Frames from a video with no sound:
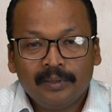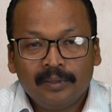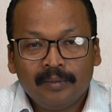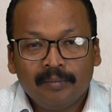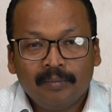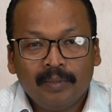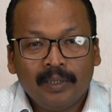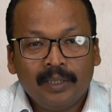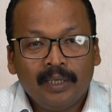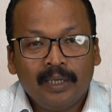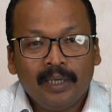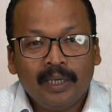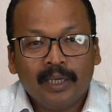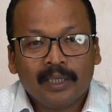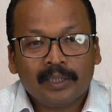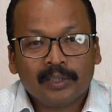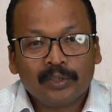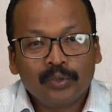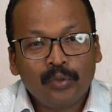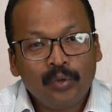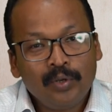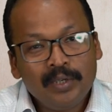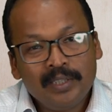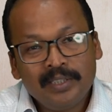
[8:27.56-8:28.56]
By
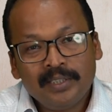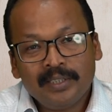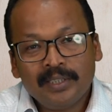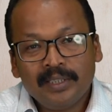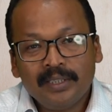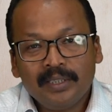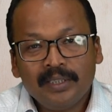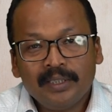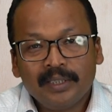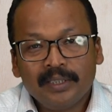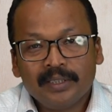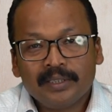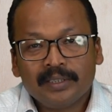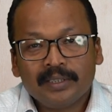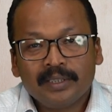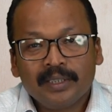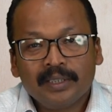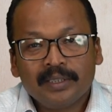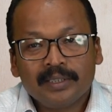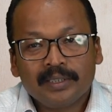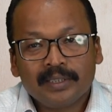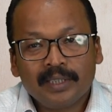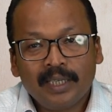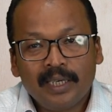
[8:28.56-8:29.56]
acknowledging these
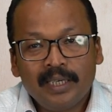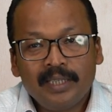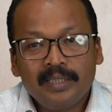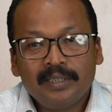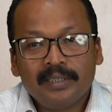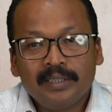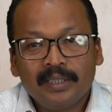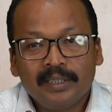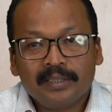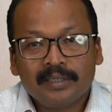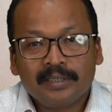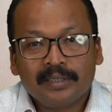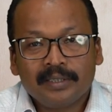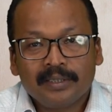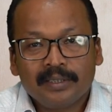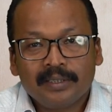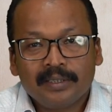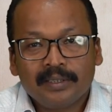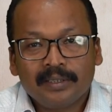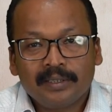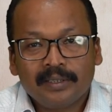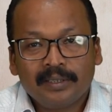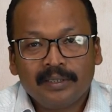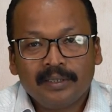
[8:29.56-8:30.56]
challenges
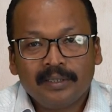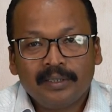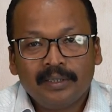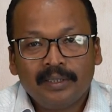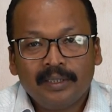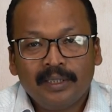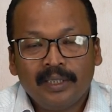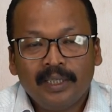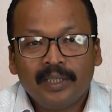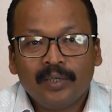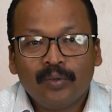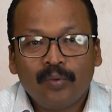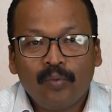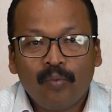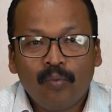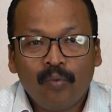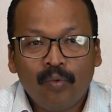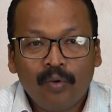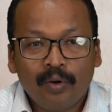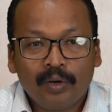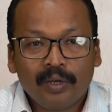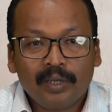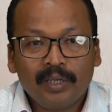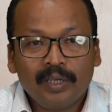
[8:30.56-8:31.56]
and
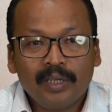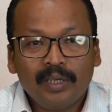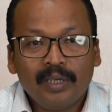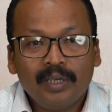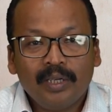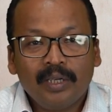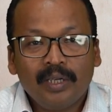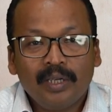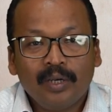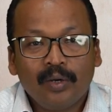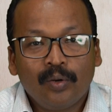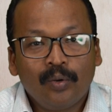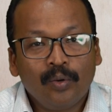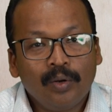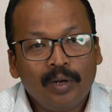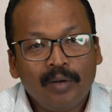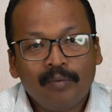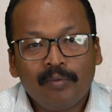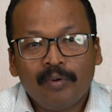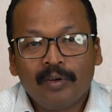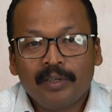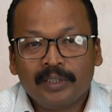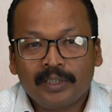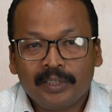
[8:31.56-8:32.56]
working
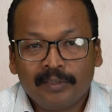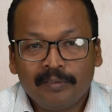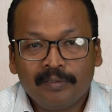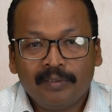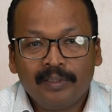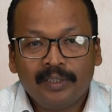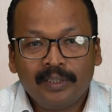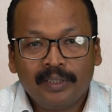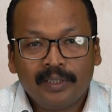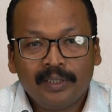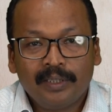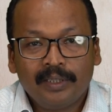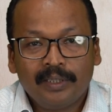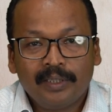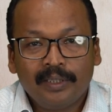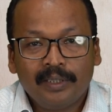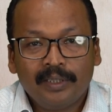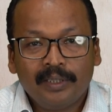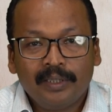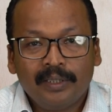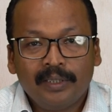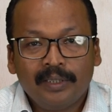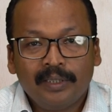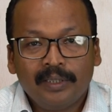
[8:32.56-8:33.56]
collaboratively,
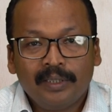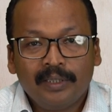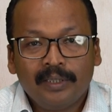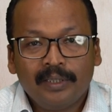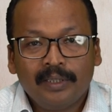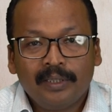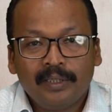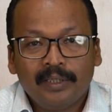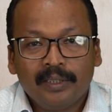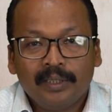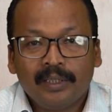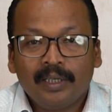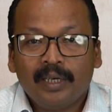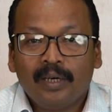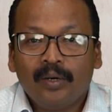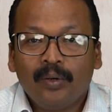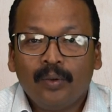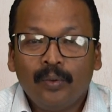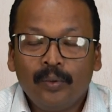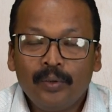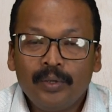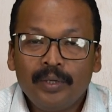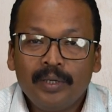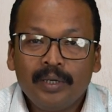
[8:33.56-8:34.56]
the
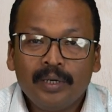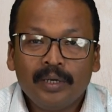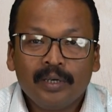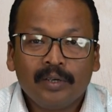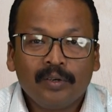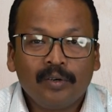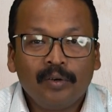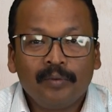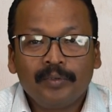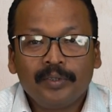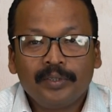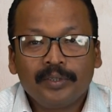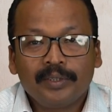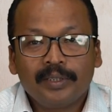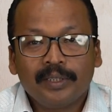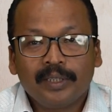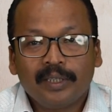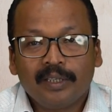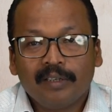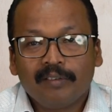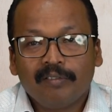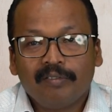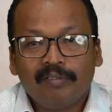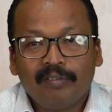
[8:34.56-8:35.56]
OER community
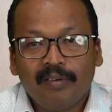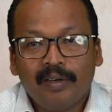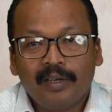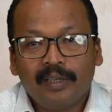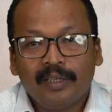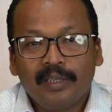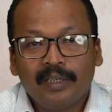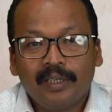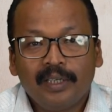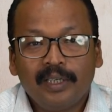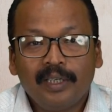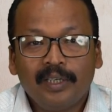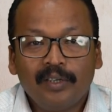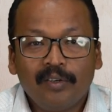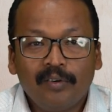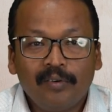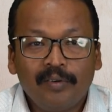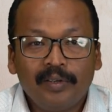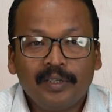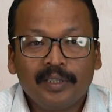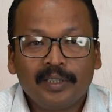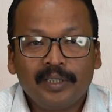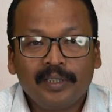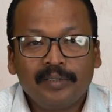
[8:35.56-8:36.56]
can find
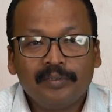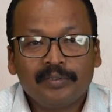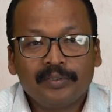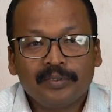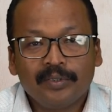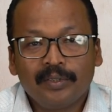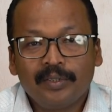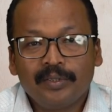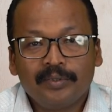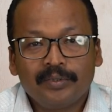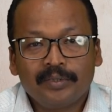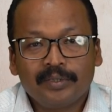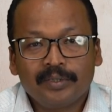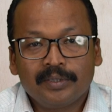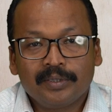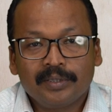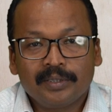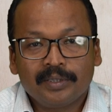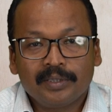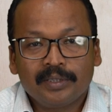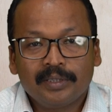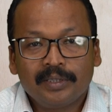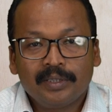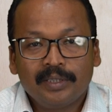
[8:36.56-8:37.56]
innovative
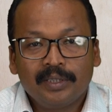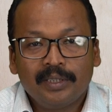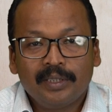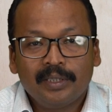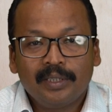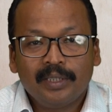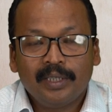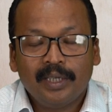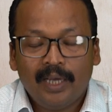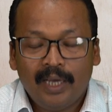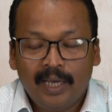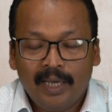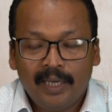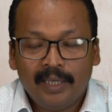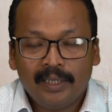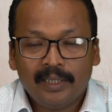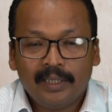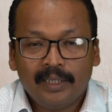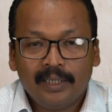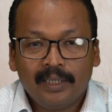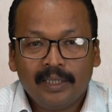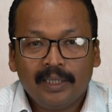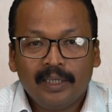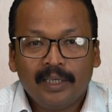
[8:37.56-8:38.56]
solutions
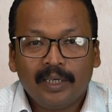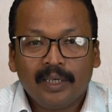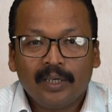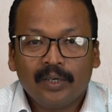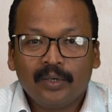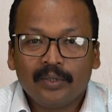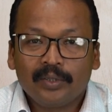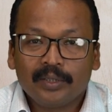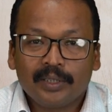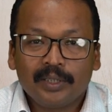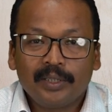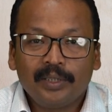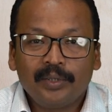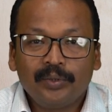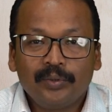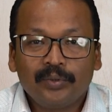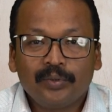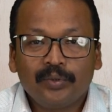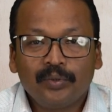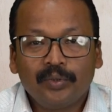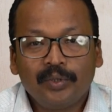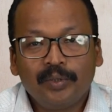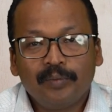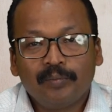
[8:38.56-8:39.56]
and continue
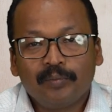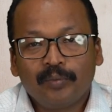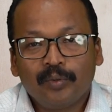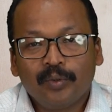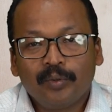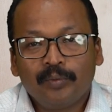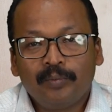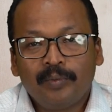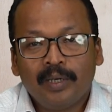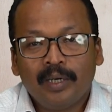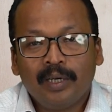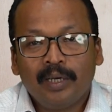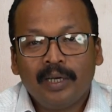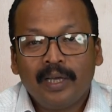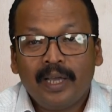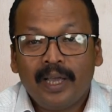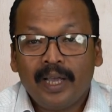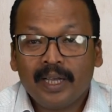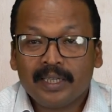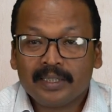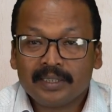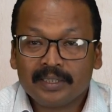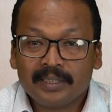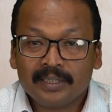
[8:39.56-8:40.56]
to improve the
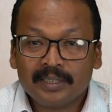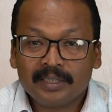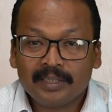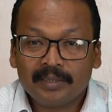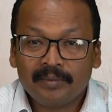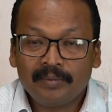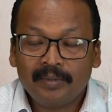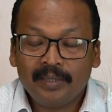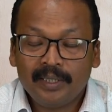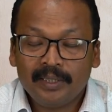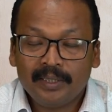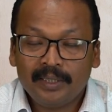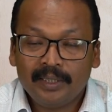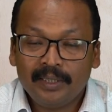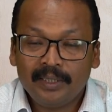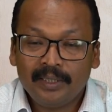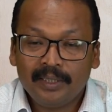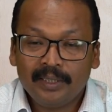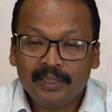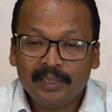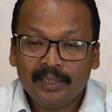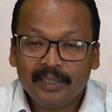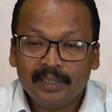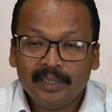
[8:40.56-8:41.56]
accessibility,
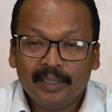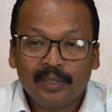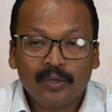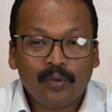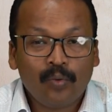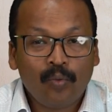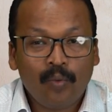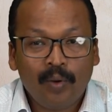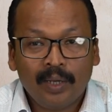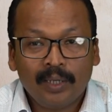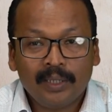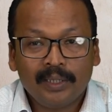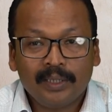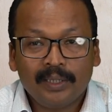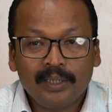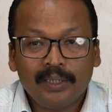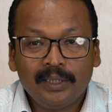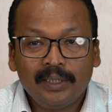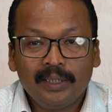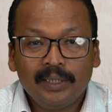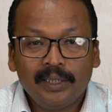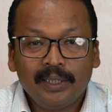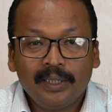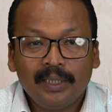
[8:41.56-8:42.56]

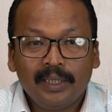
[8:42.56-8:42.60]
quality,